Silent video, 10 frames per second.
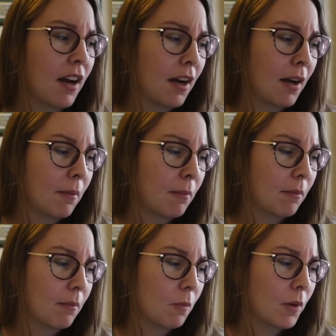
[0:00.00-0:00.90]

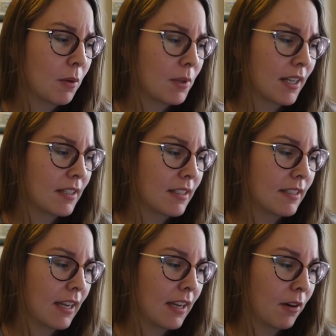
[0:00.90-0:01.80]
when it was on
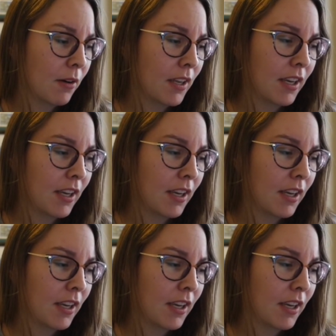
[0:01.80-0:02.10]
sale